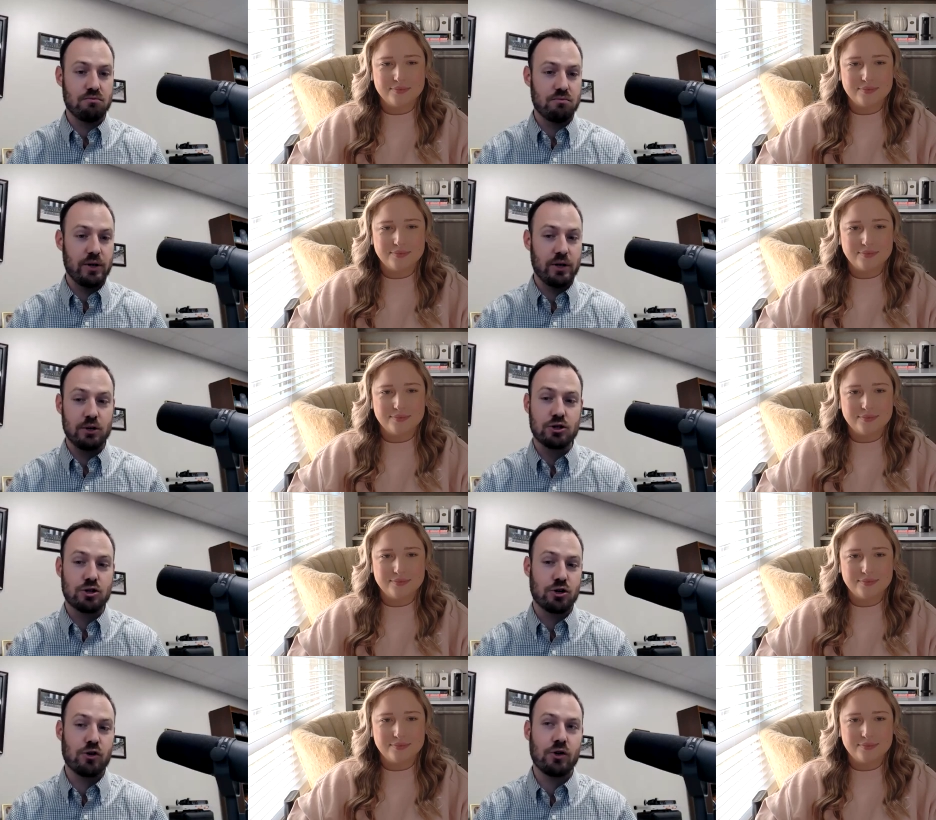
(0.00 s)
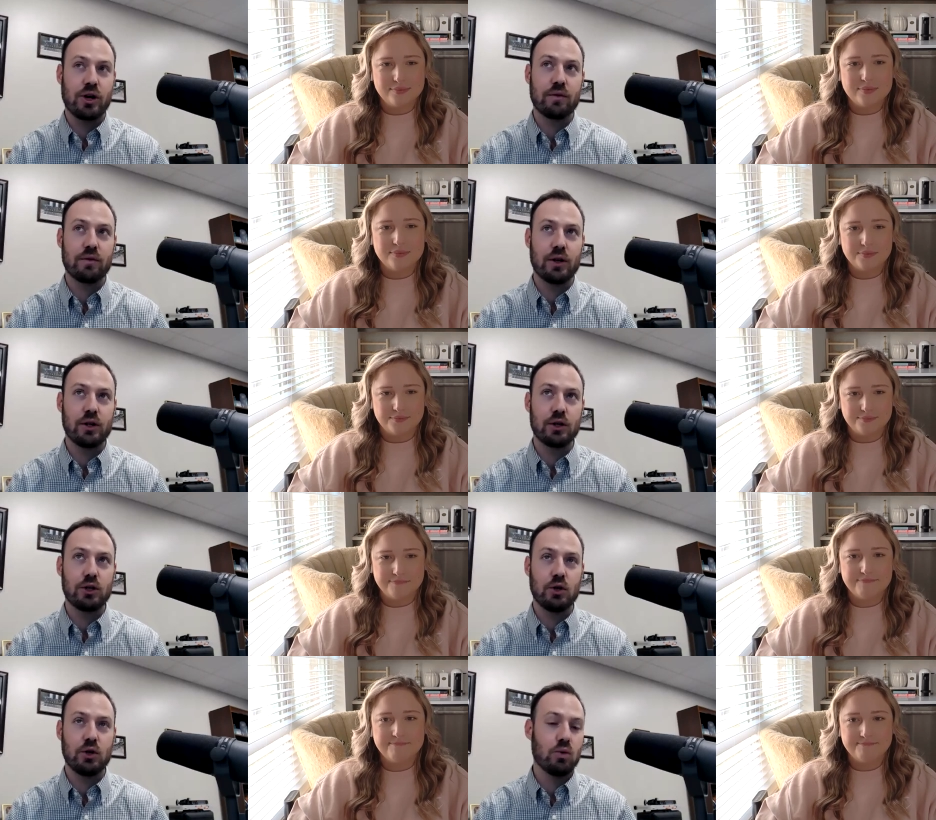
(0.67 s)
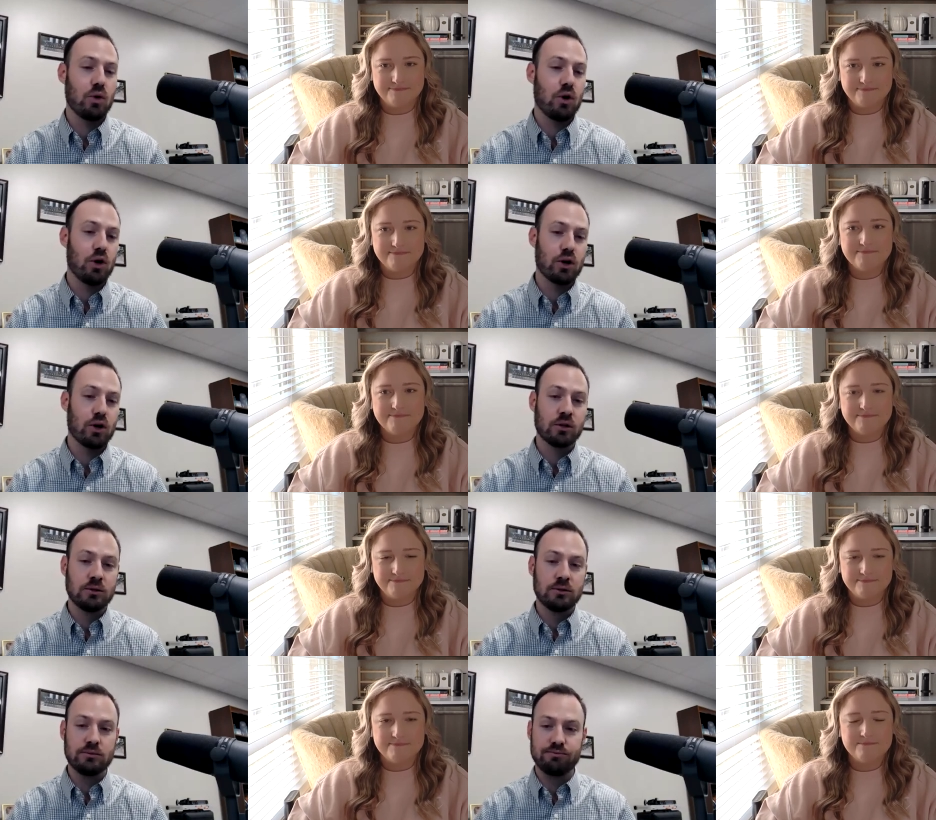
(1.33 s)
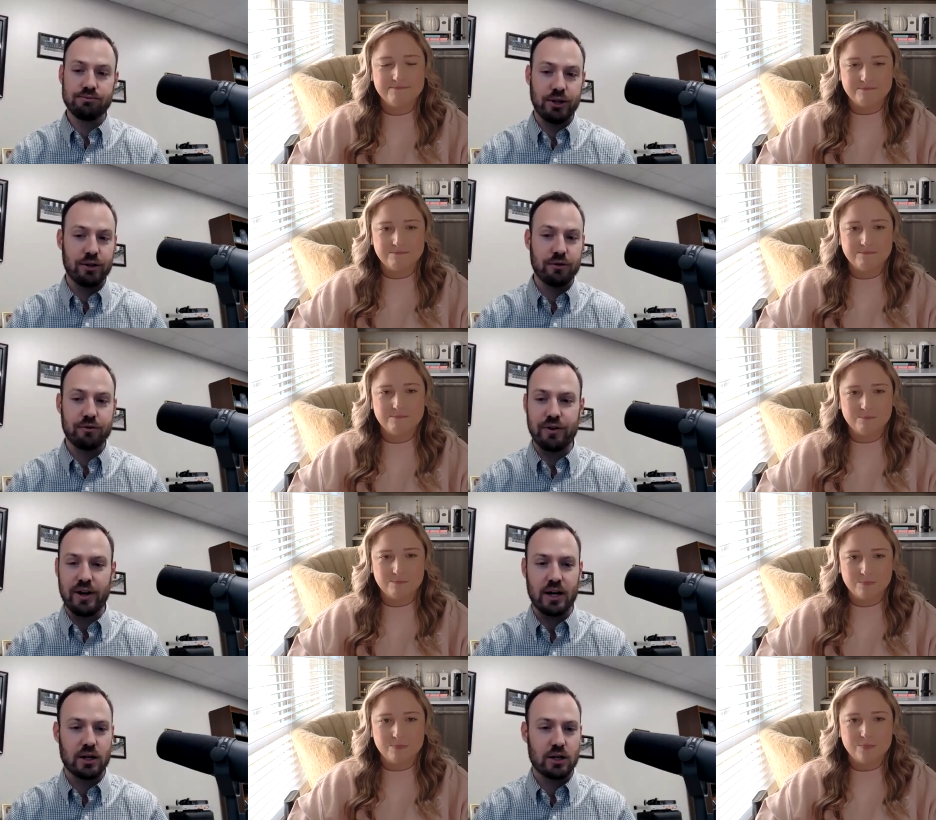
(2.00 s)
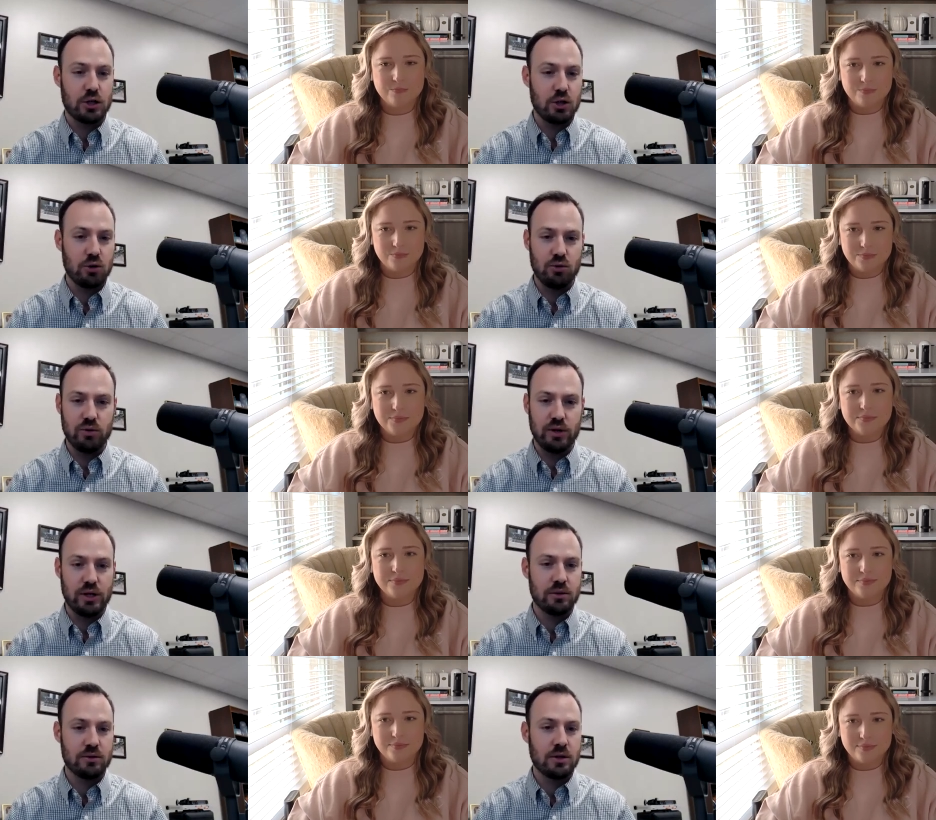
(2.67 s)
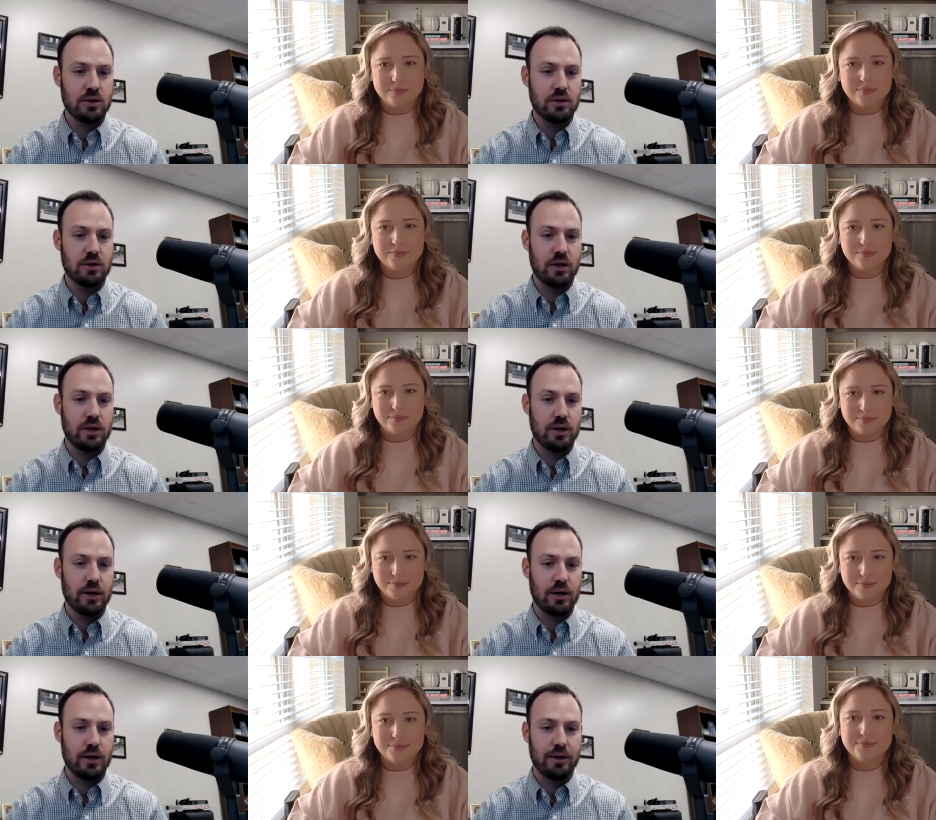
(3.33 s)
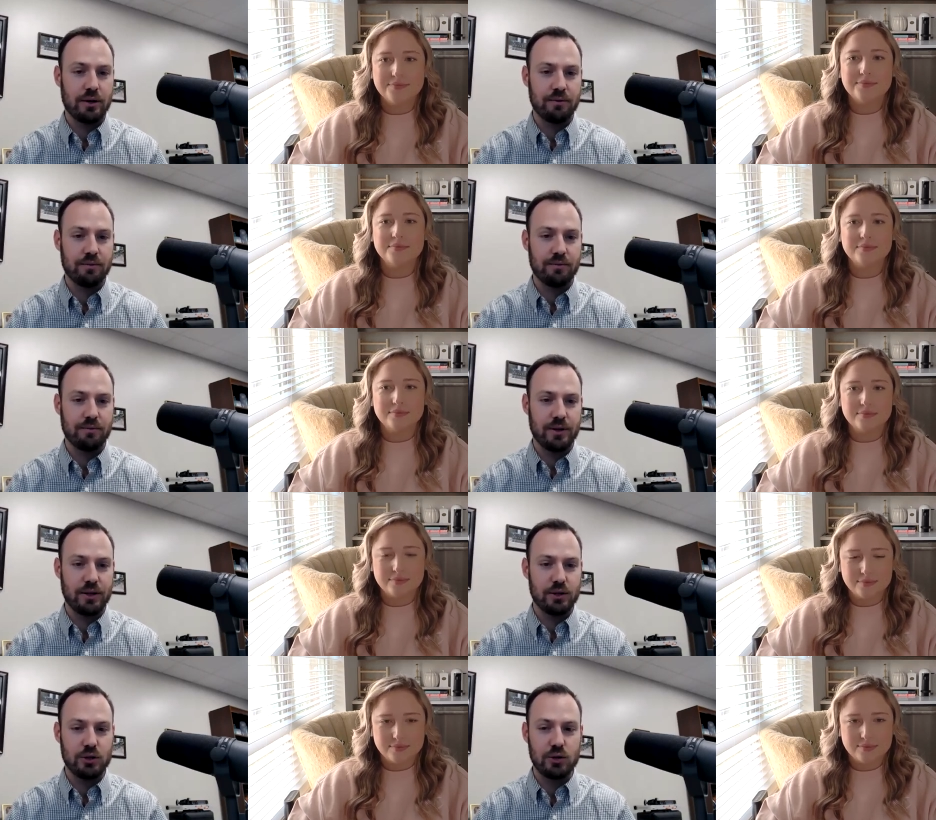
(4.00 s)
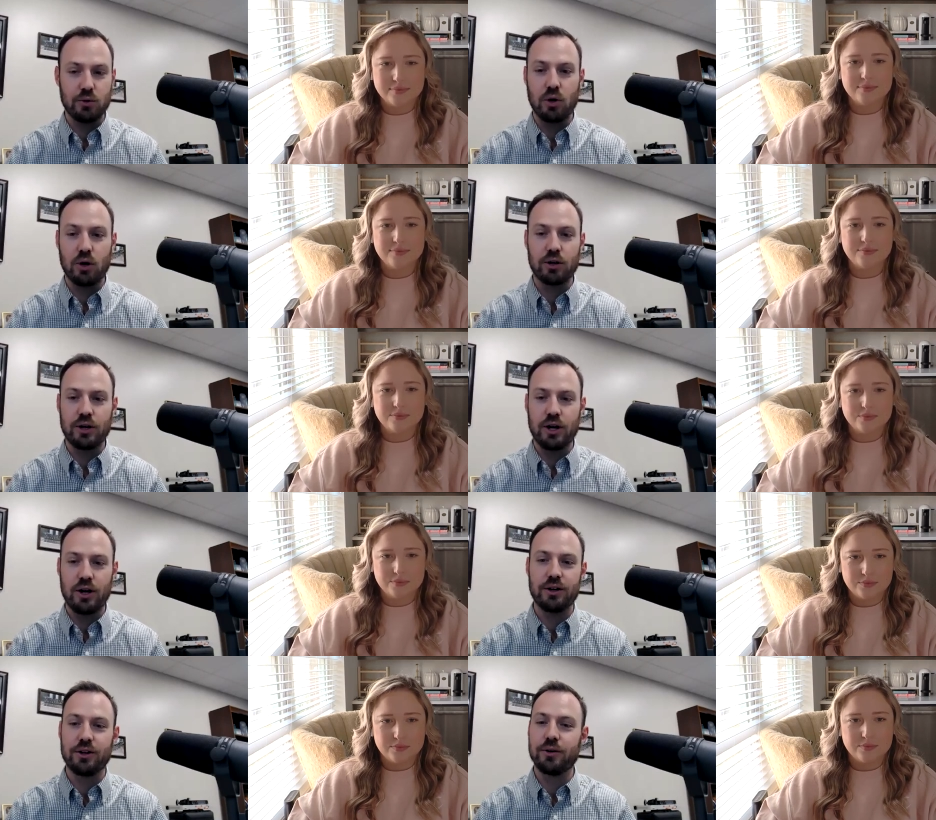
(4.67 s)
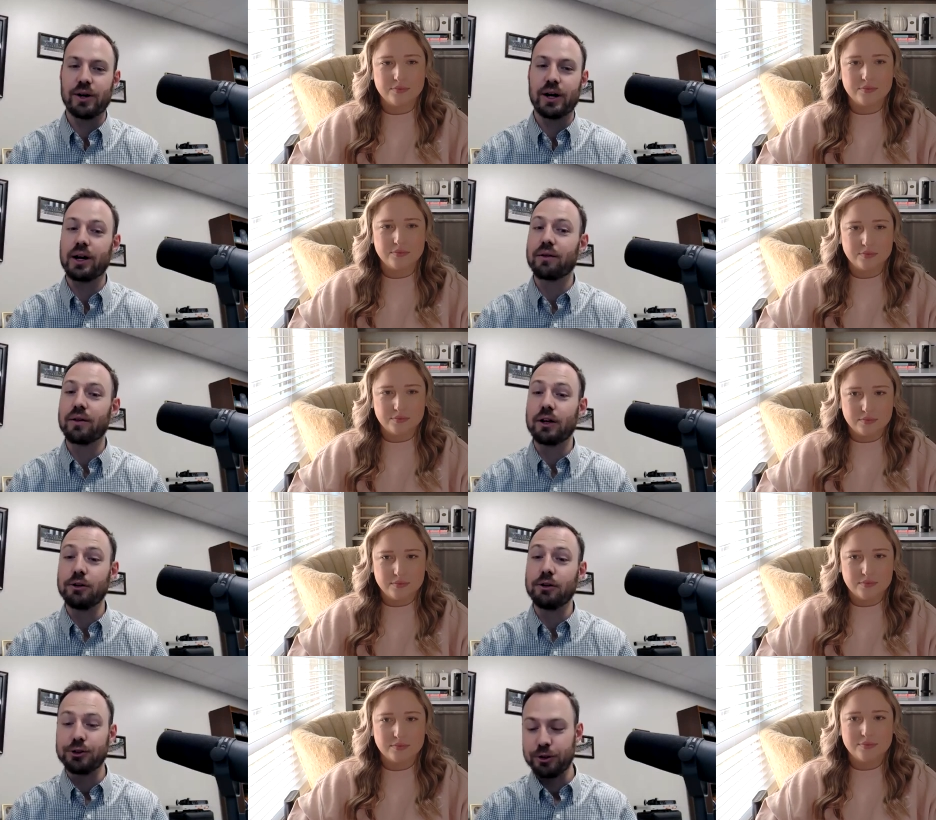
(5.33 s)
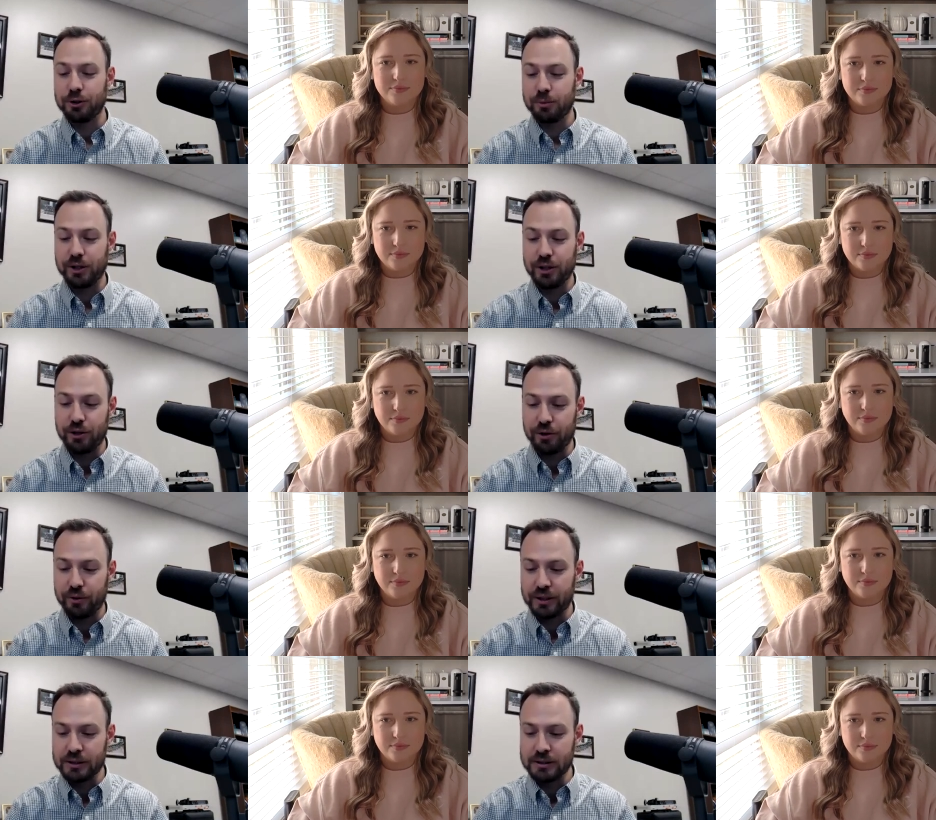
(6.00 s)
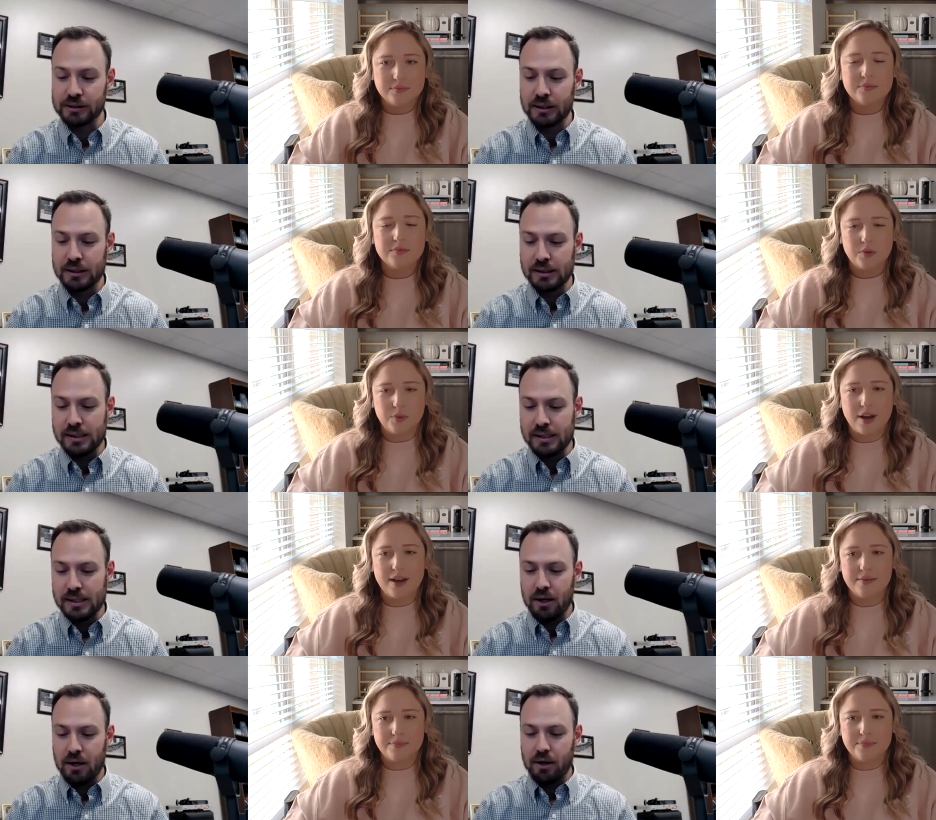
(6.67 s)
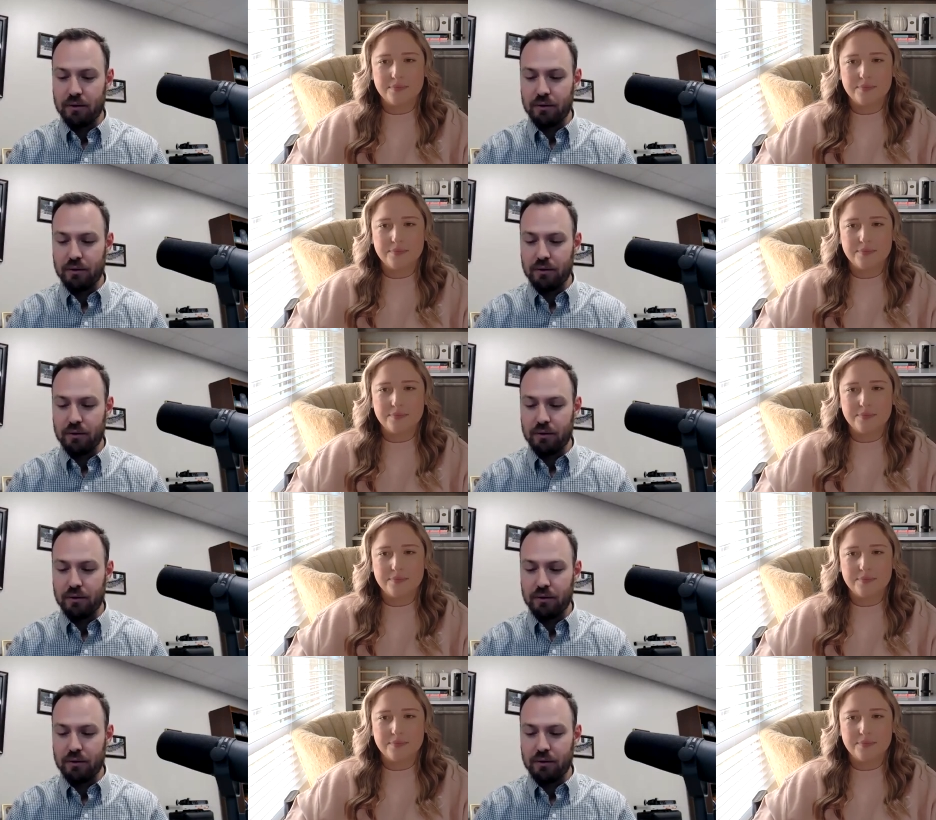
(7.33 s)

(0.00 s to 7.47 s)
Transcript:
Speaker 1: ensuring that you are in fact you, and that you are not doing anything you shouldn't be doing. Right.